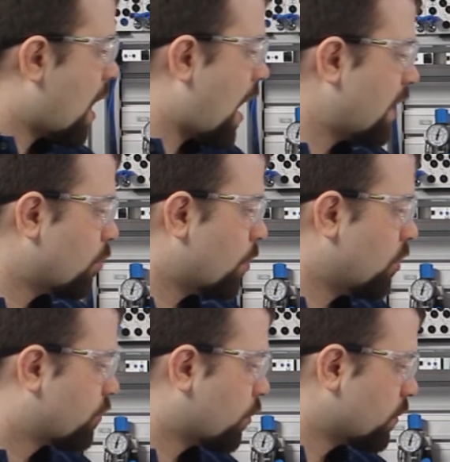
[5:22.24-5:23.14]
A will
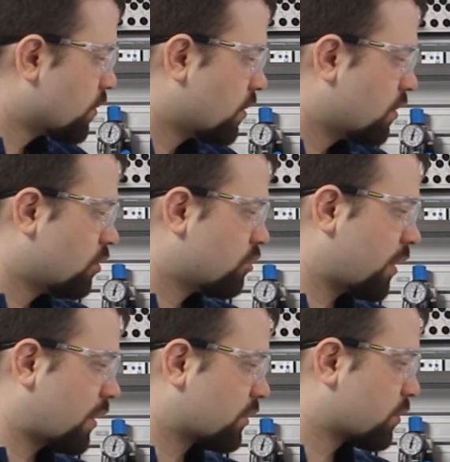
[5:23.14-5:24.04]
move forward,
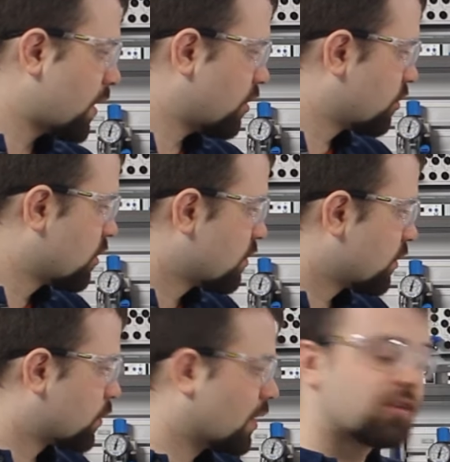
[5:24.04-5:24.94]
trigger the switch.
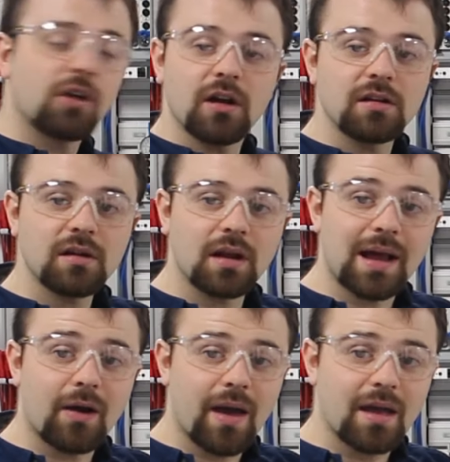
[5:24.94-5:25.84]
This will in turn
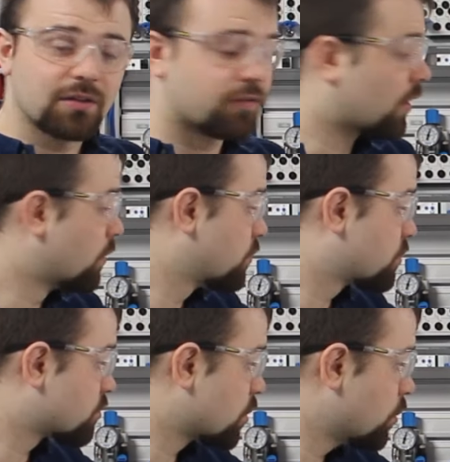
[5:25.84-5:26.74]
allow air to flow
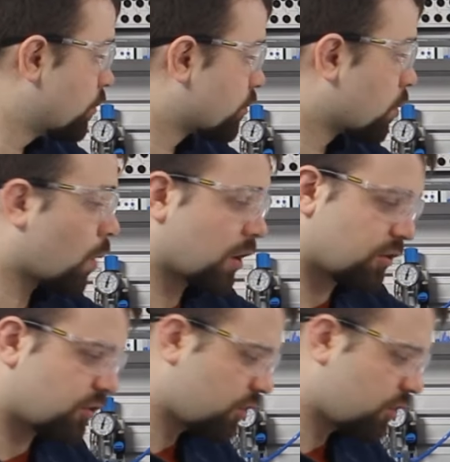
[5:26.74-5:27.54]
through from 1 to